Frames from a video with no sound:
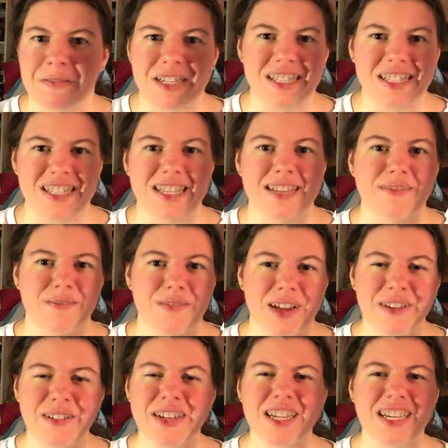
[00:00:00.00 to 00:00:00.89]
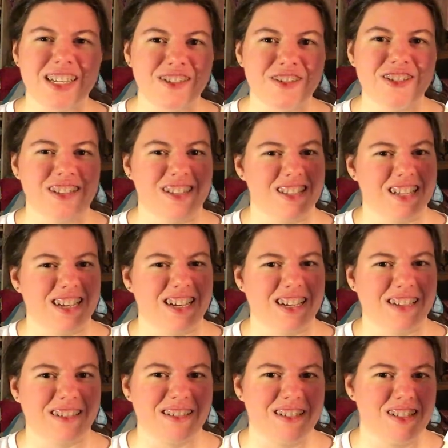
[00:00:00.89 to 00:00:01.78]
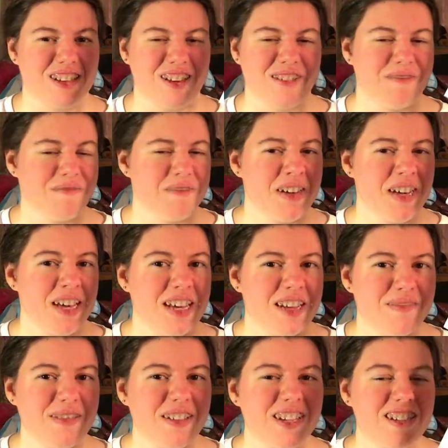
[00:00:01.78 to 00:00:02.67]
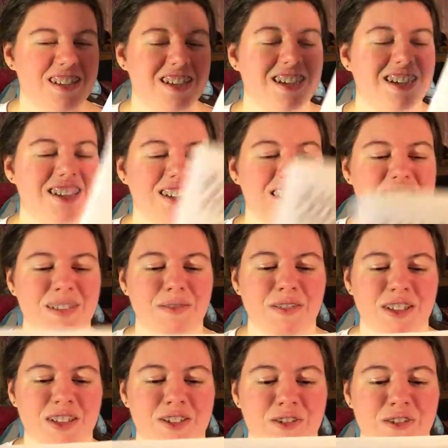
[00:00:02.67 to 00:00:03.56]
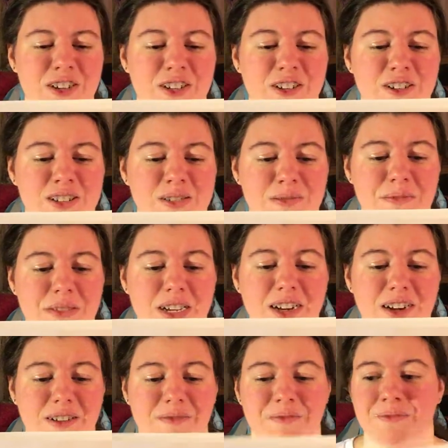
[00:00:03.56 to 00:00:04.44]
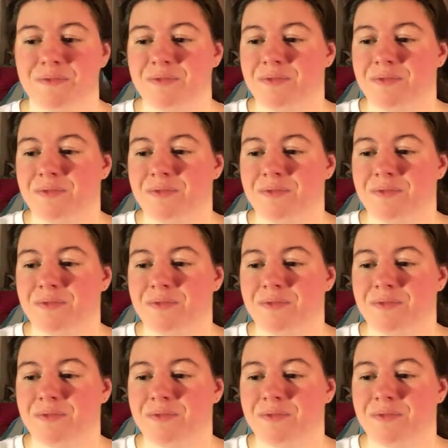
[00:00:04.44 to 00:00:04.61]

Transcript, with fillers: It's very interesting, so really excited to see where the story goes from here.